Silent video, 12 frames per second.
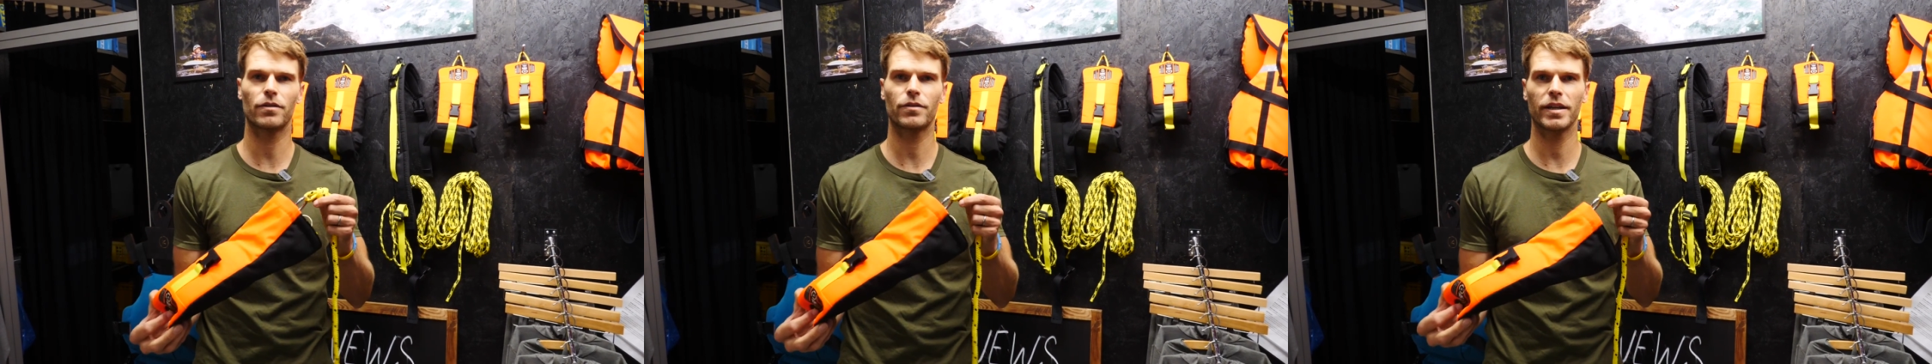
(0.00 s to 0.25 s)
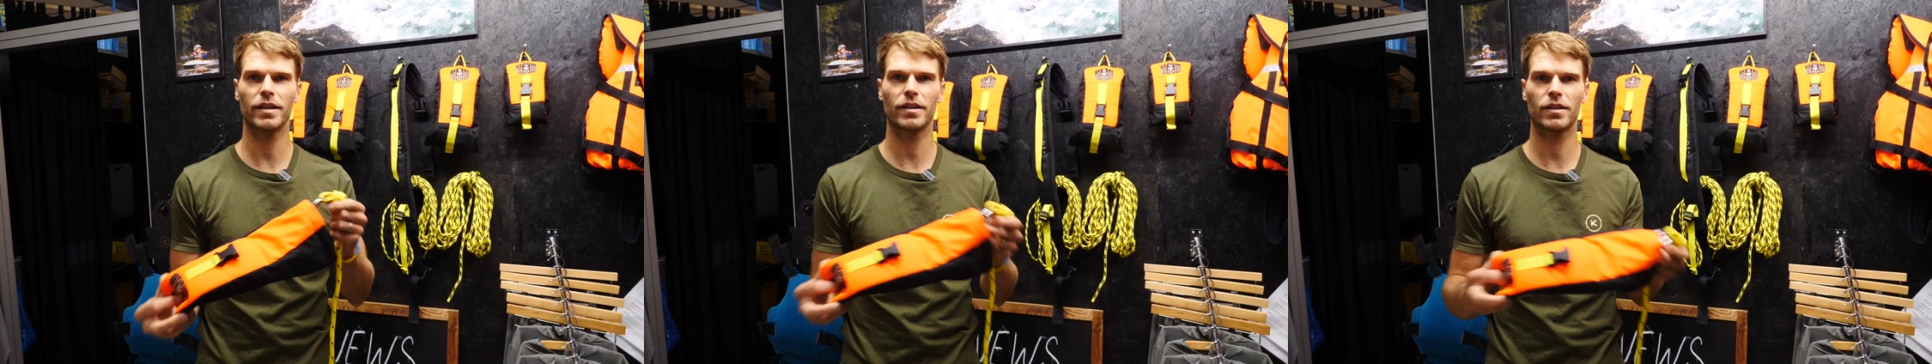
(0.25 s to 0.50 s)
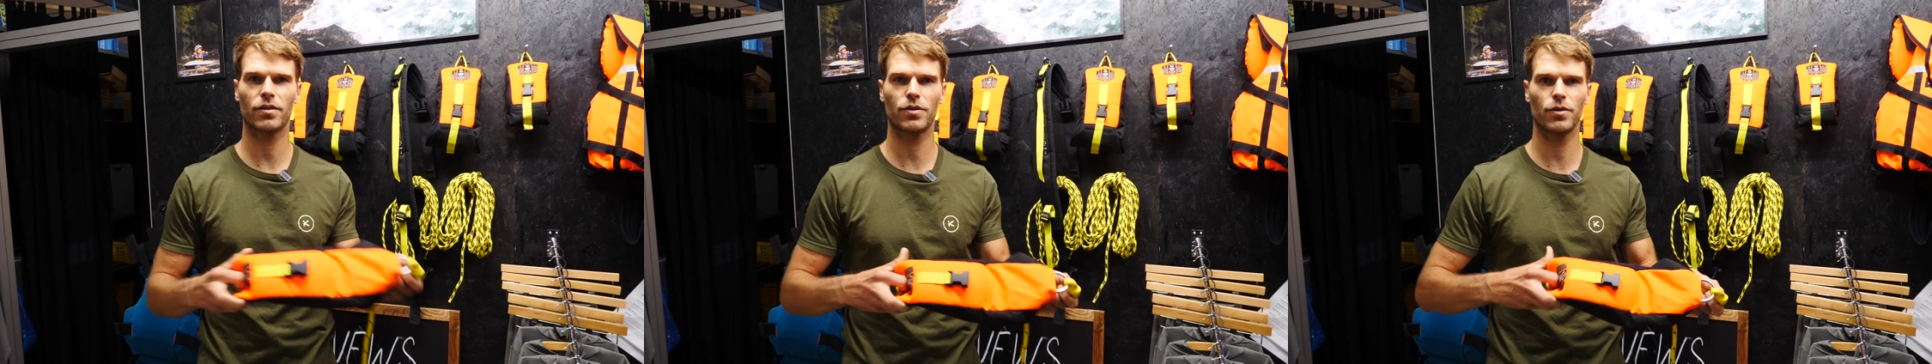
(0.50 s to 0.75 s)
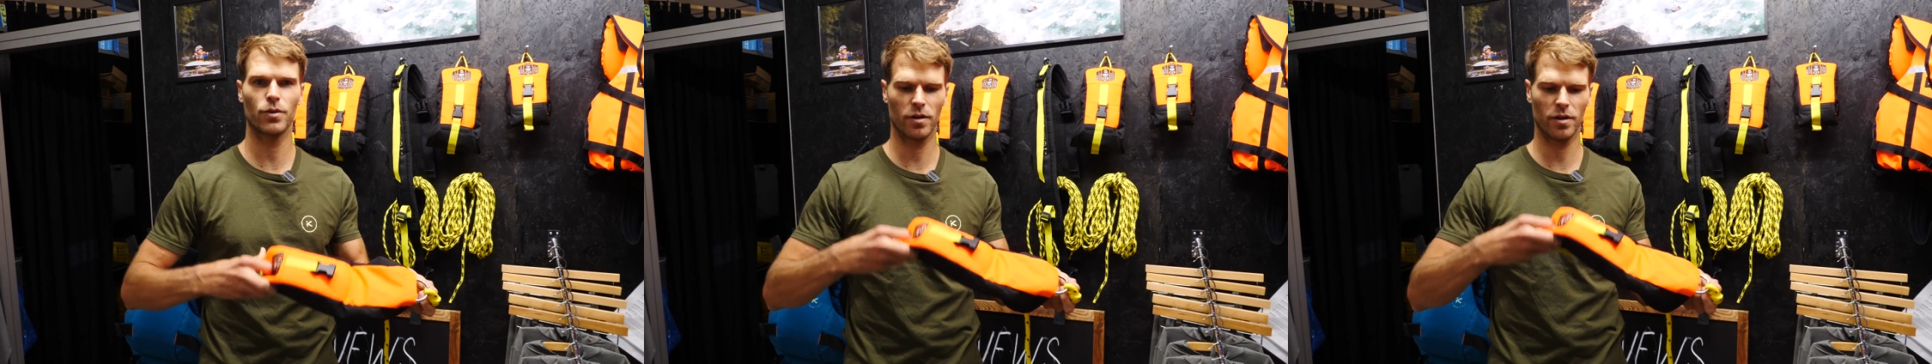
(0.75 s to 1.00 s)
ring
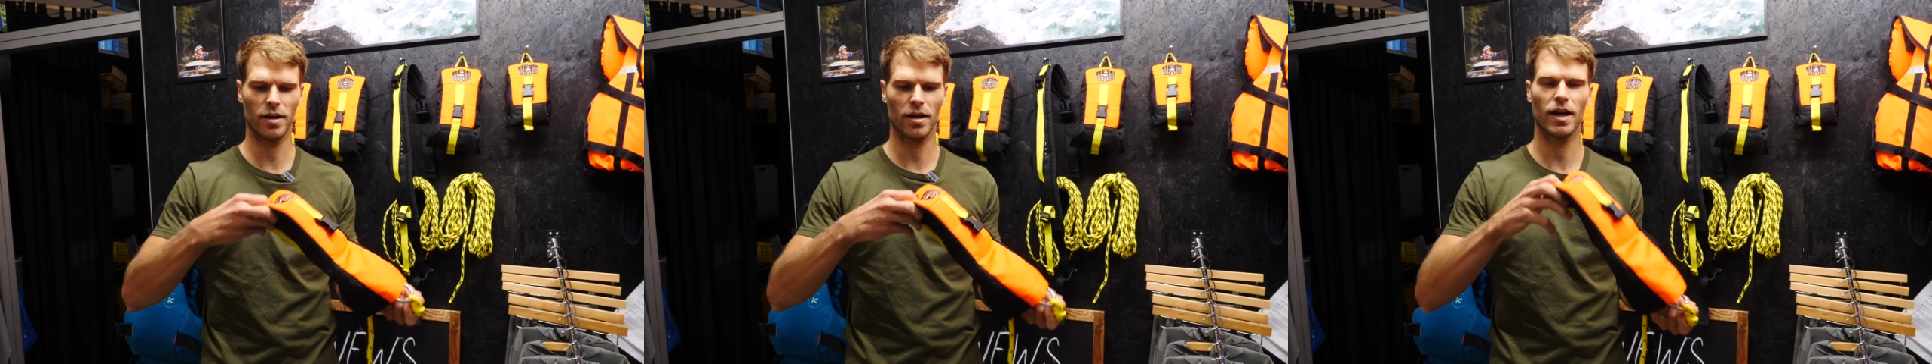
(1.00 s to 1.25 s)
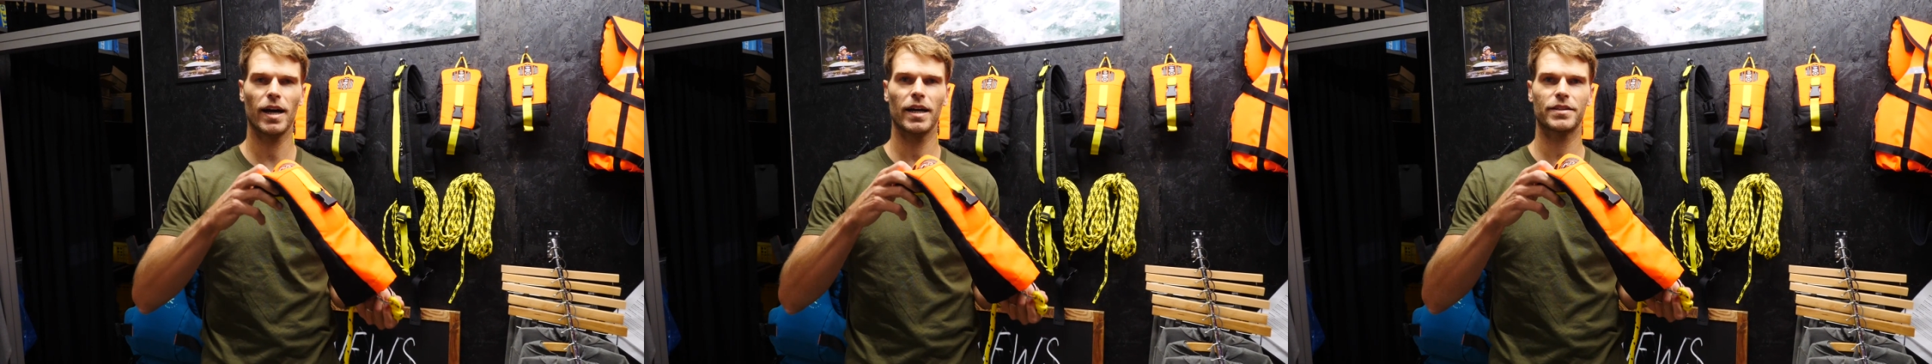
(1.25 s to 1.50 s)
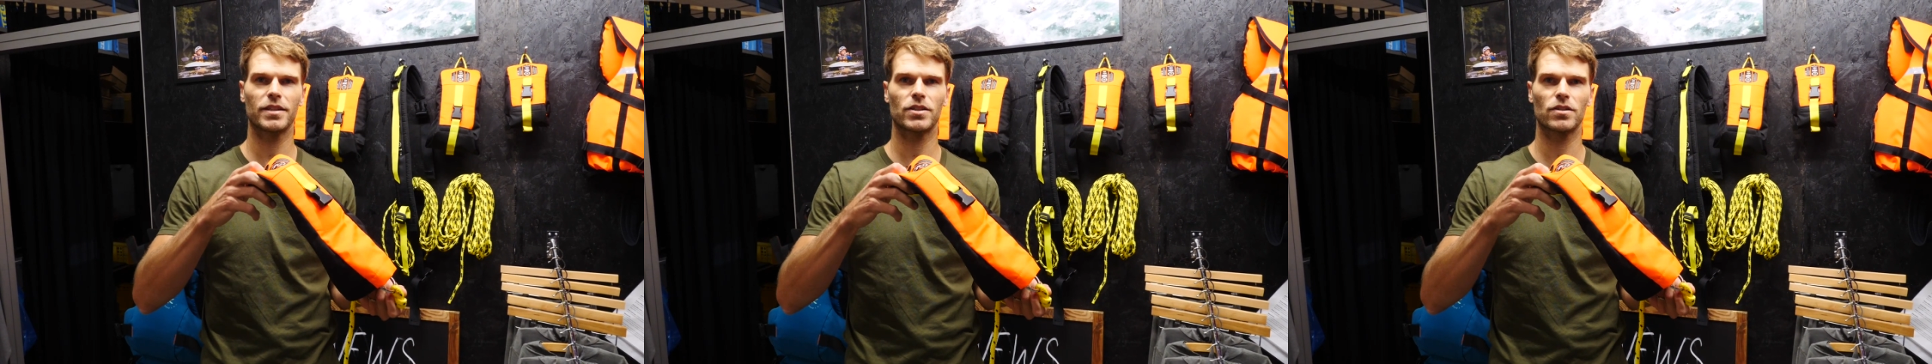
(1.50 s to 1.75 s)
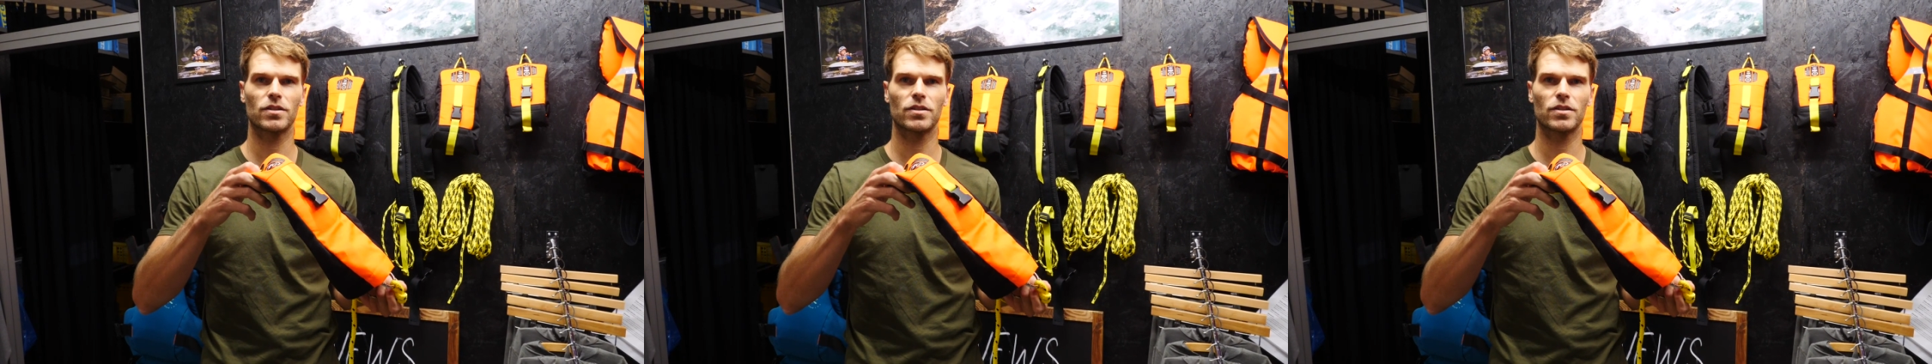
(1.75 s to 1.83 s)
through a high tension